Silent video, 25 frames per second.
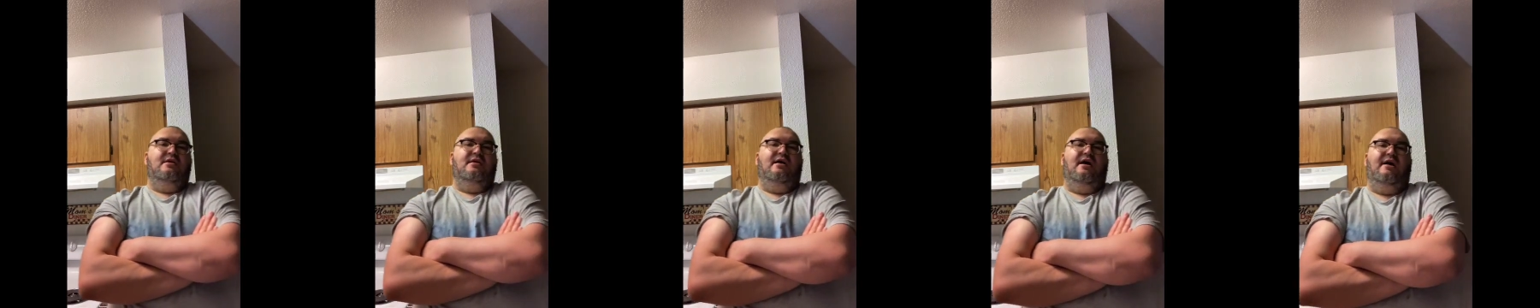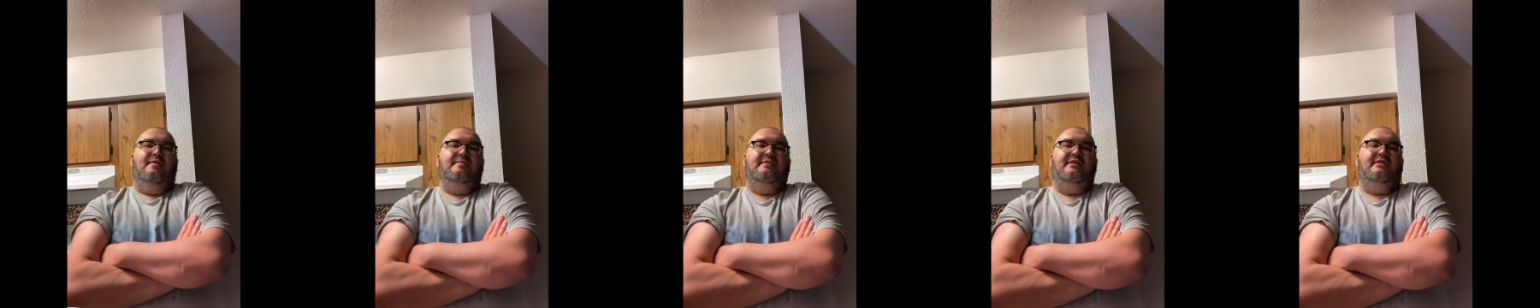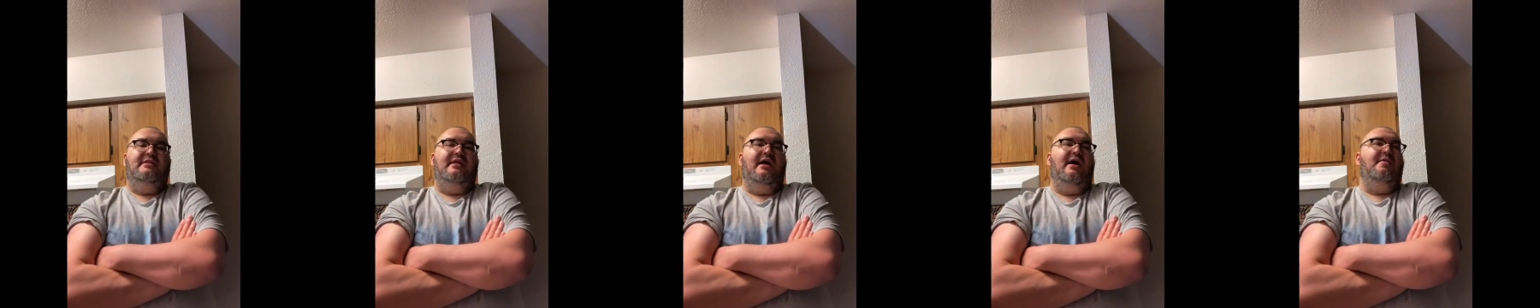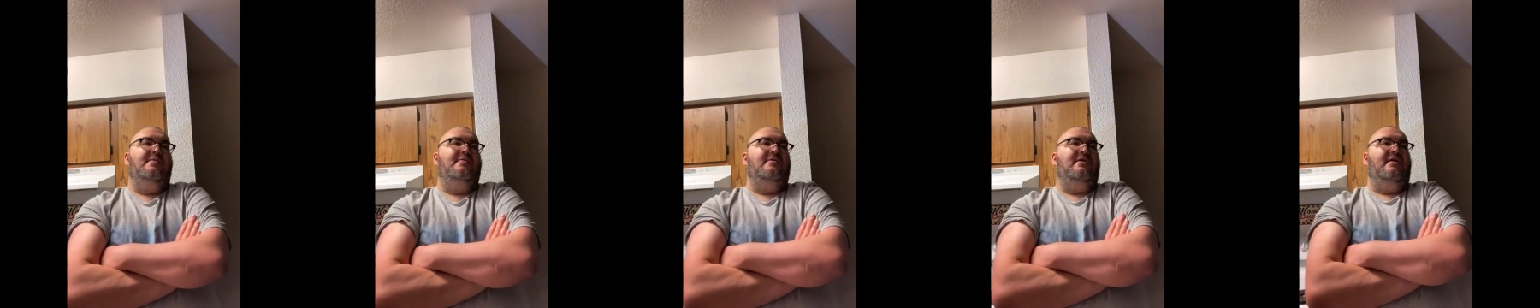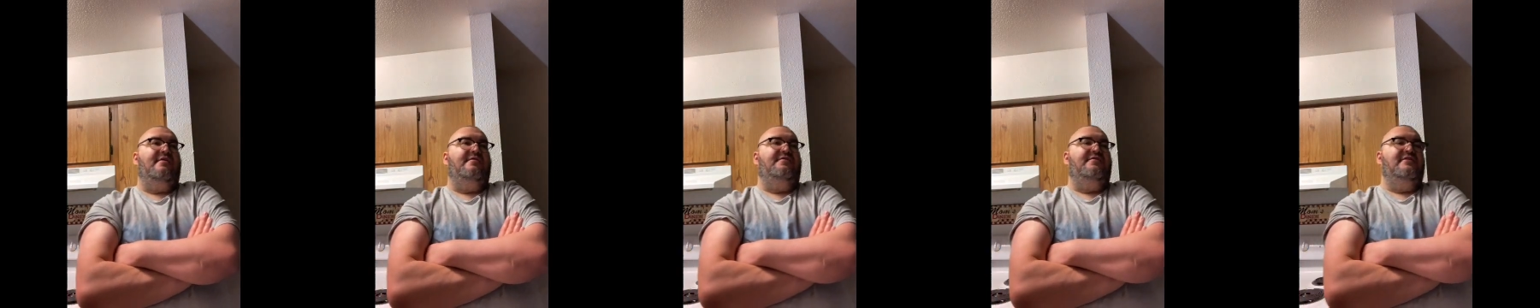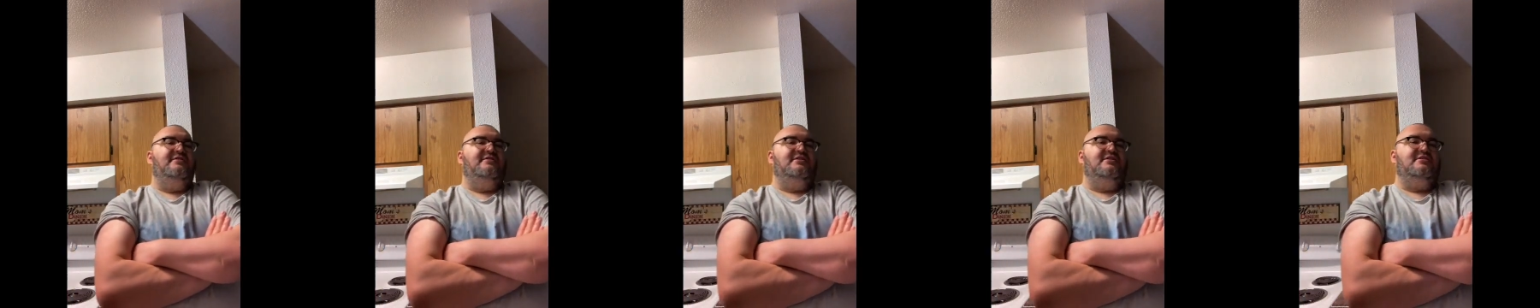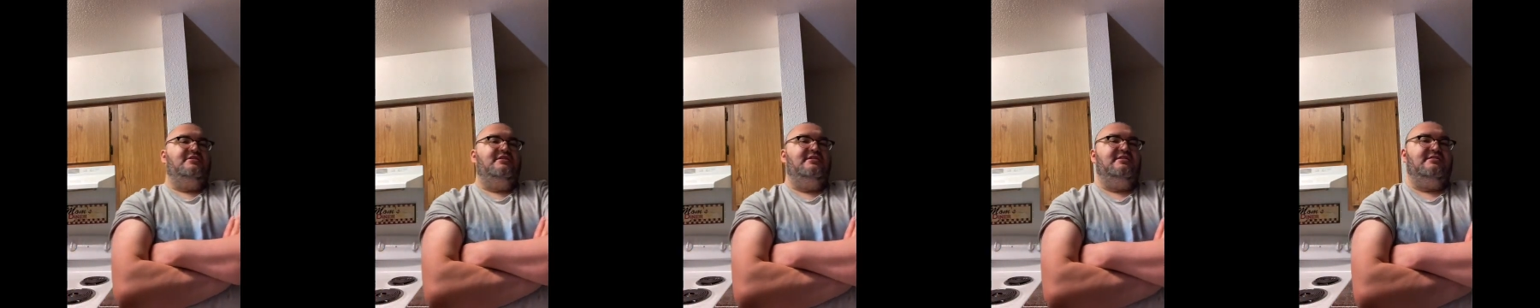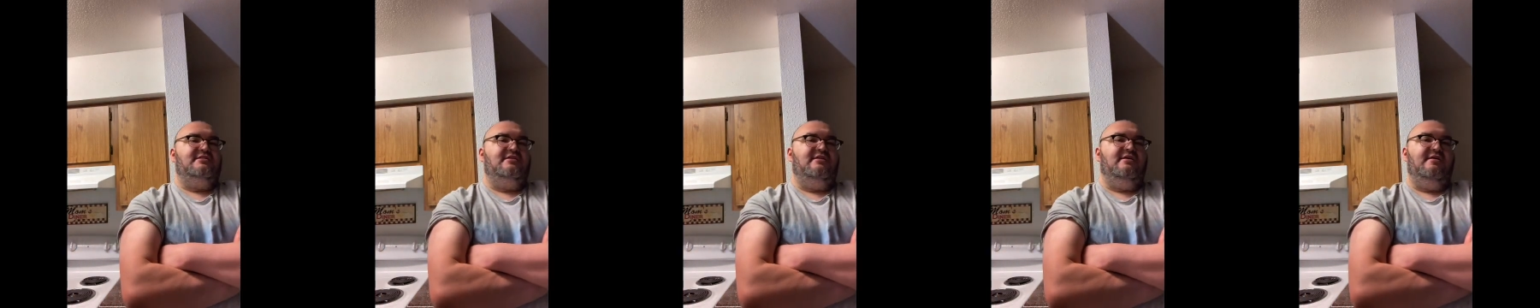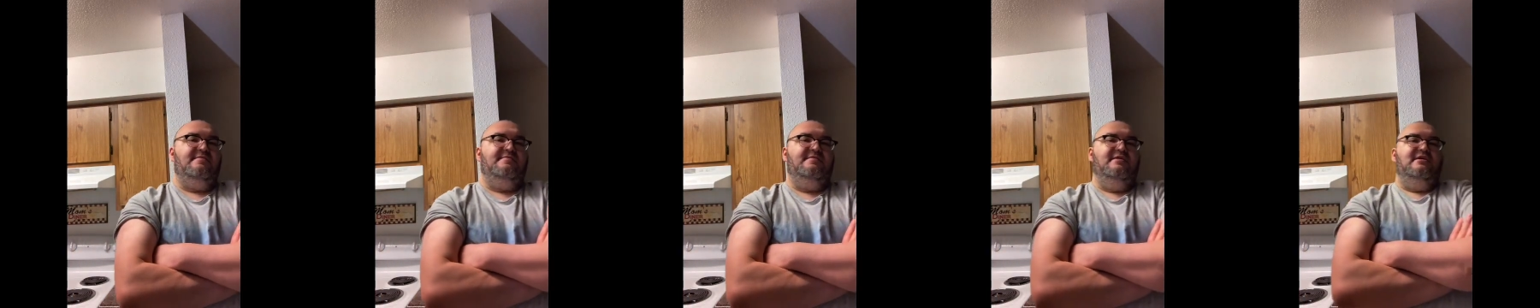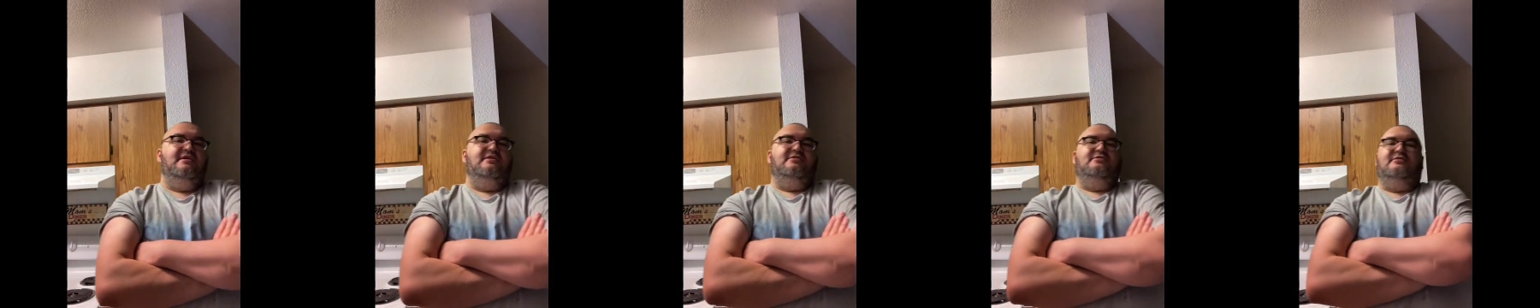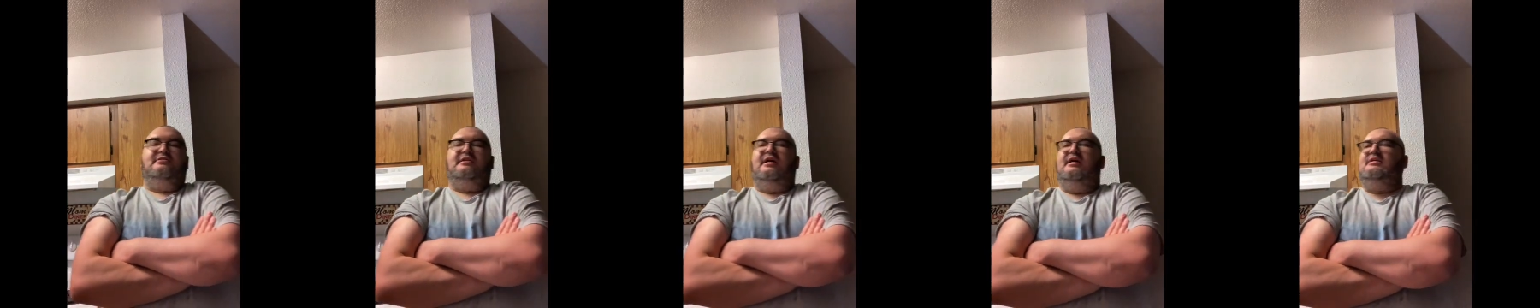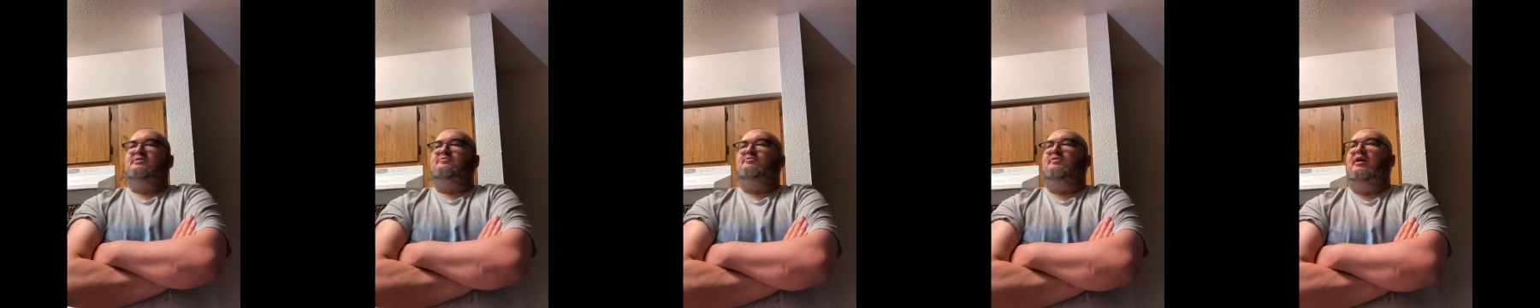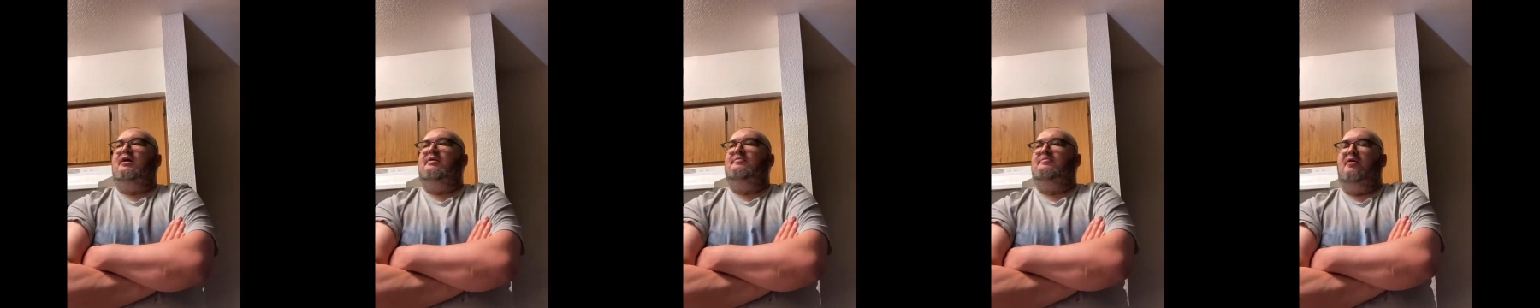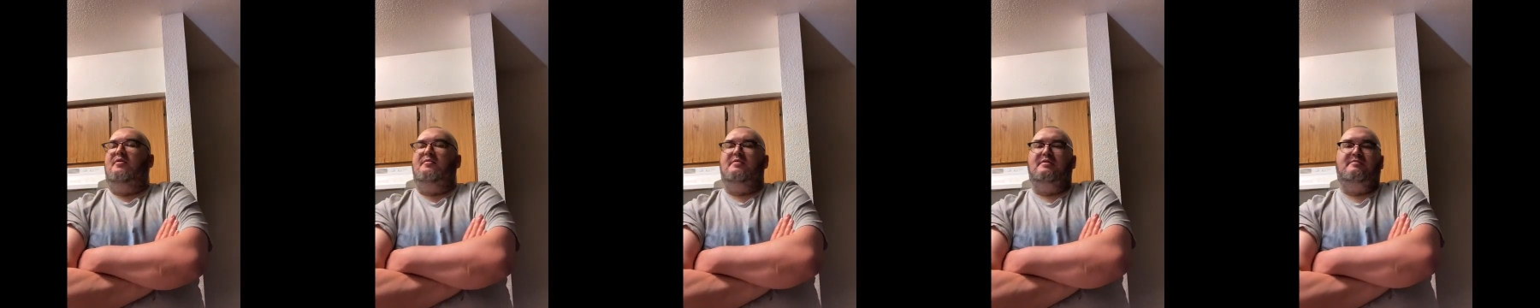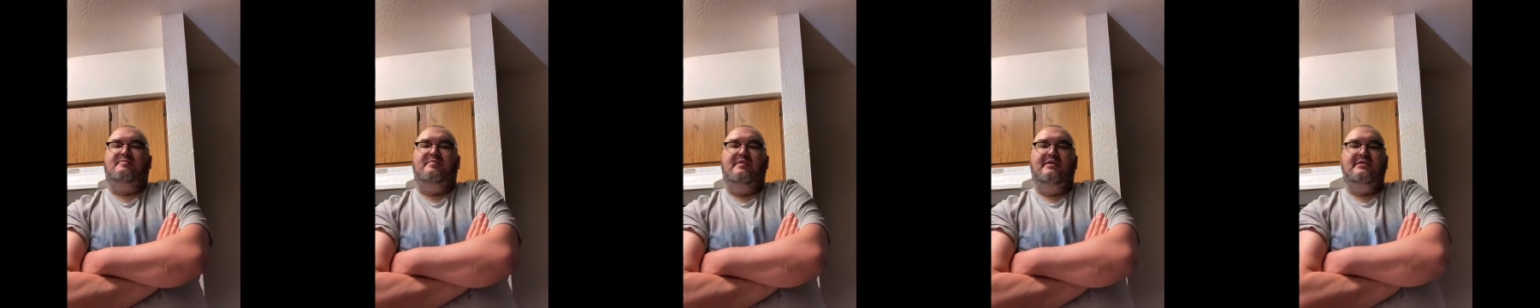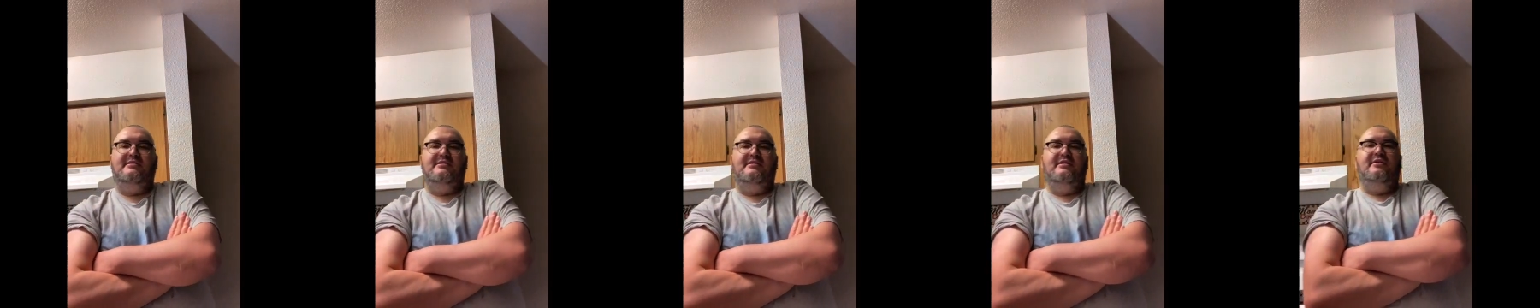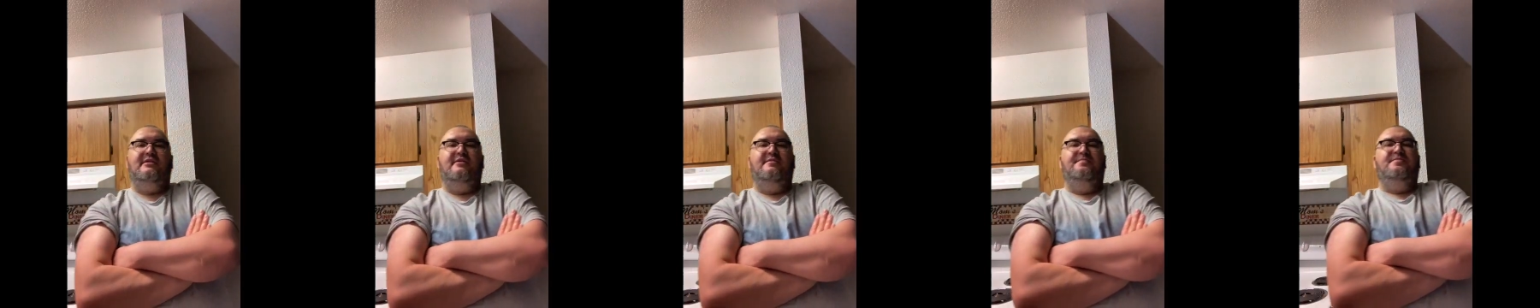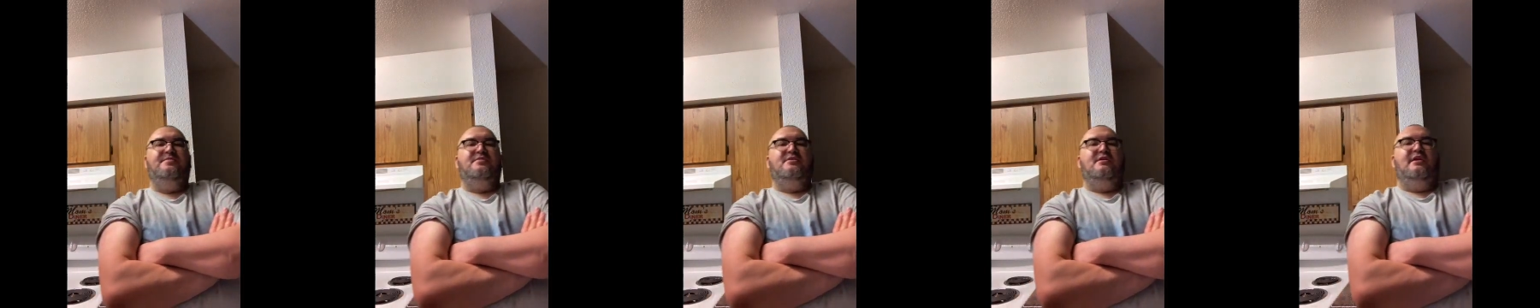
I'll be glad when I finish this up. So that's why I'm always busy.